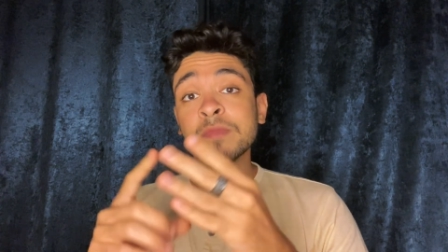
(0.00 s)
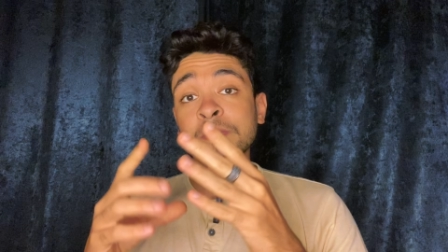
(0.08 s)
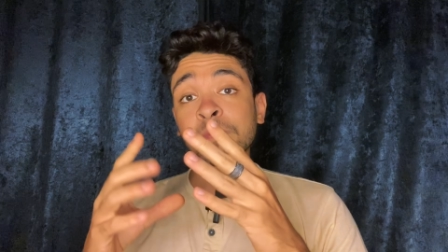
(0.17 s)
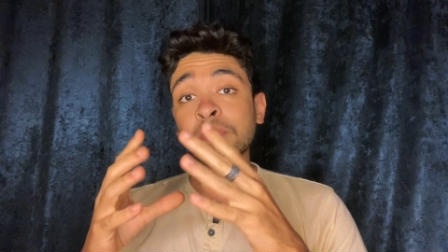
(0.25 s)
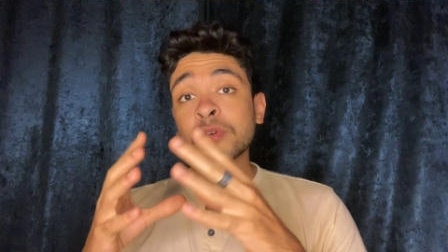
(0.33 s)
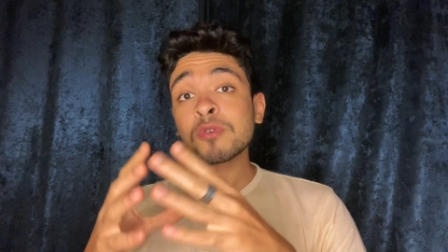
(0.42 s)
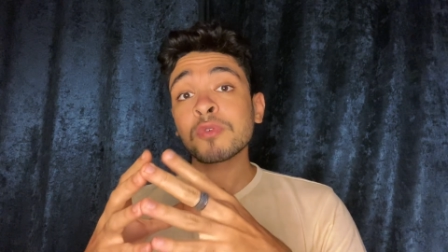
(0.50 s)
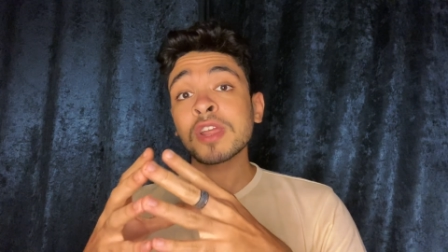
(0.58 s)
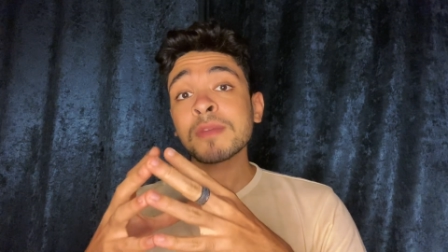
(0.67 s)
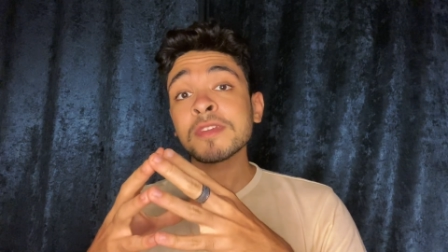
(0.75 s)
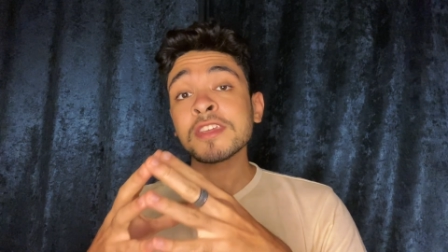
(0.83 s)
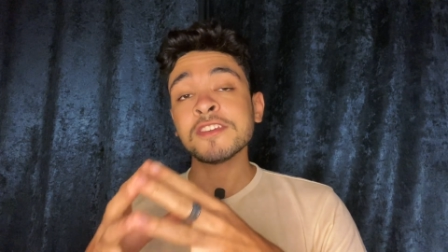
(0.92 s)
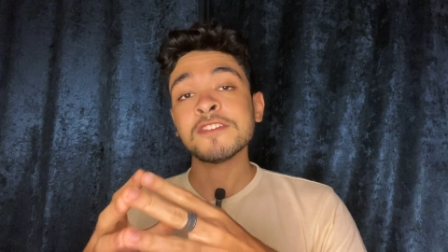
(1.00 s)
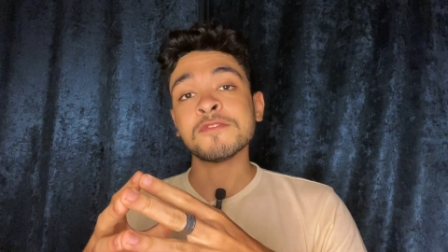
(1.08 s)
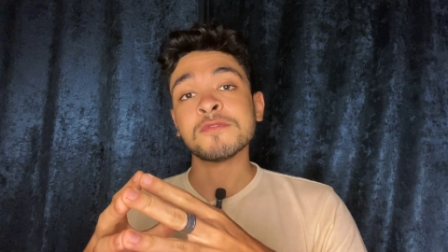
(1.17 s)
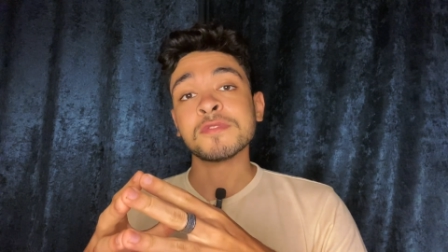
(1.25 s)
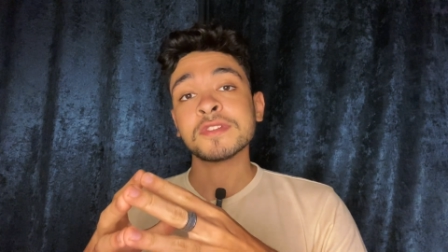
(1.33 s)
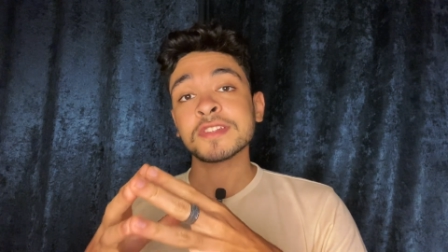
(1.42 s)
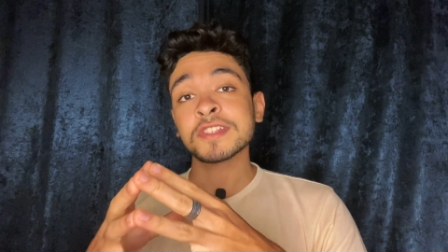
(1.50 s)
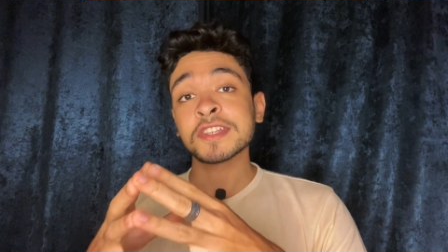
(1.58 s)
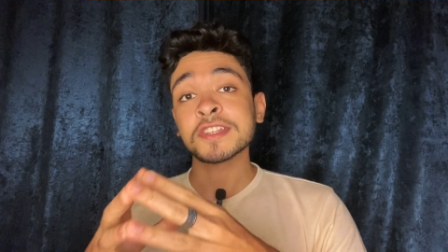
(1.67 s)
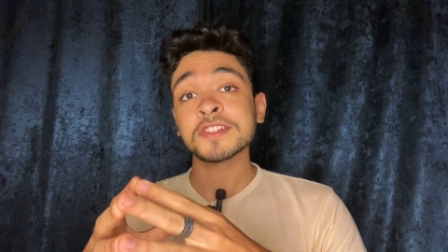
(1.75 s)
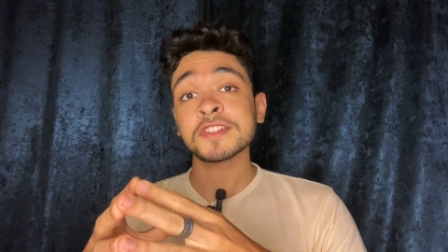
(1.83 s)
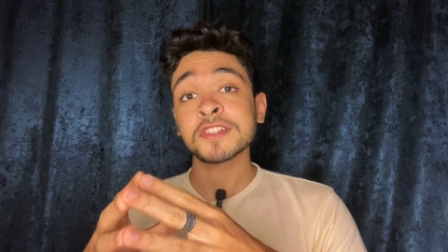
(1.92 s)
been programming you
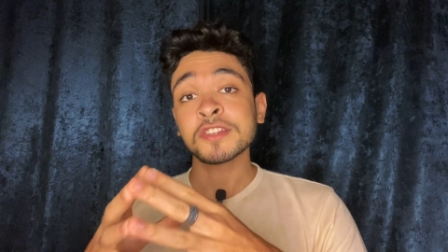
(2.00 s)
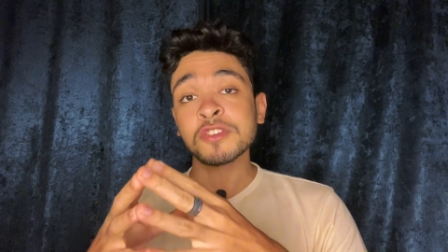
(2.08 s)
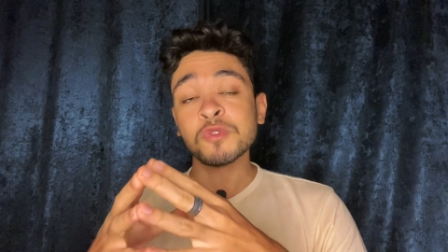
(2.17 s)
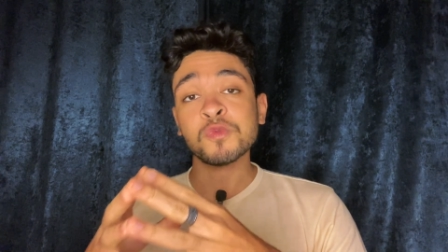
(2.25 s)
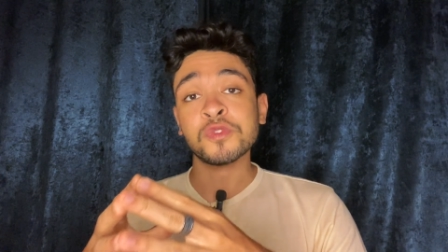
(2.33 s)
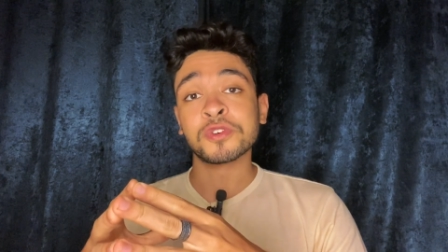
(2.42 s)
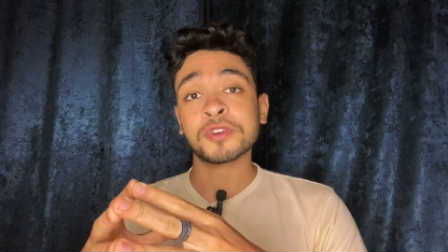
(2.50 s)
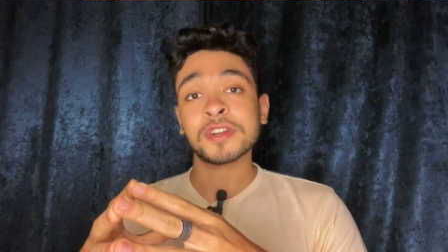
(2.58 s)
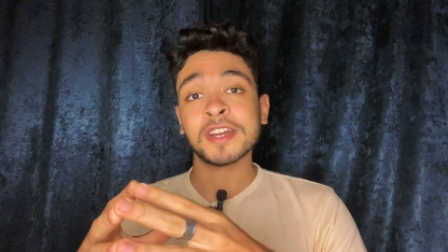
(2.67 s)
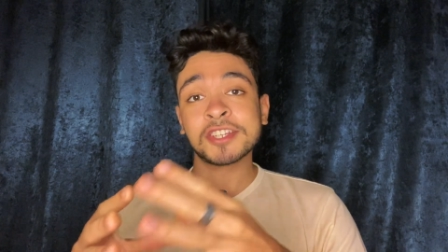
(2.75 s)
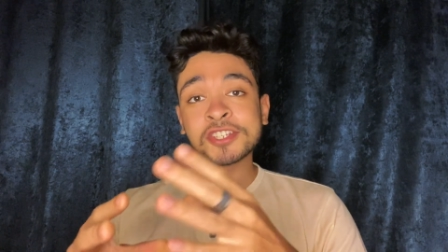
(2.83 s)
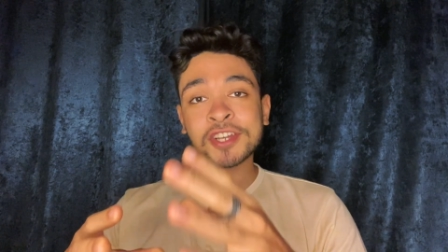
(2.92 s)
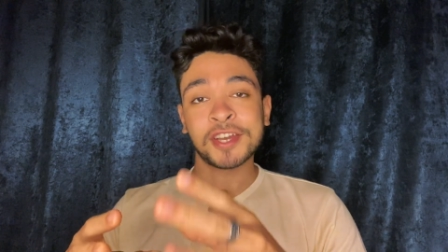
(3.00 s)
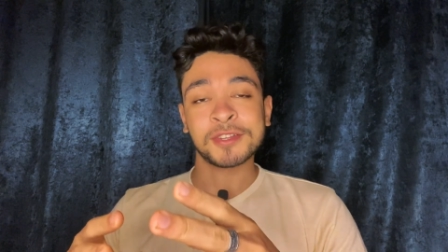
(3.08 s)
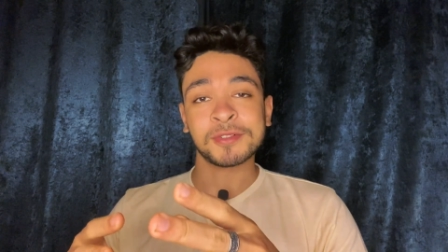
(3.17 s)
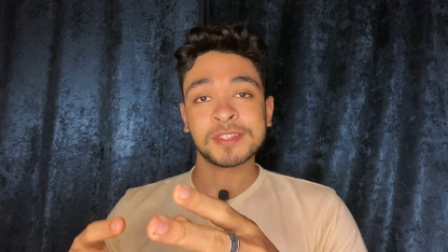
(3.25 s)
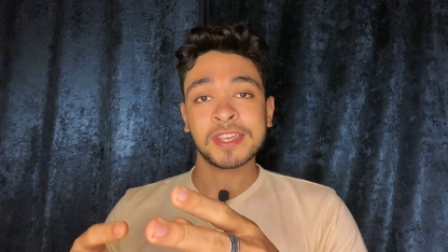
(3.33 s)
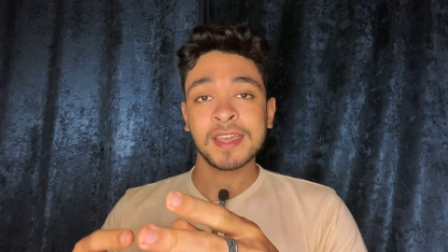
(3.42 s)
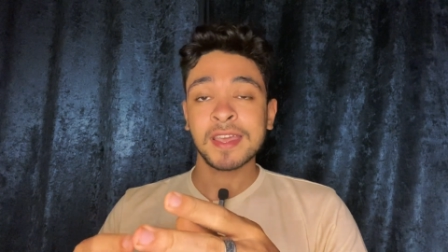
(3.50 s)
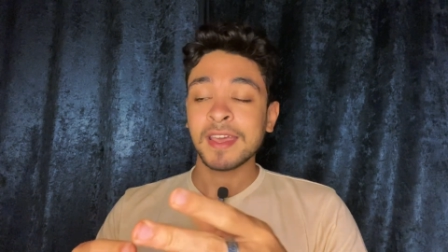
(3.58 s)
since you were a child.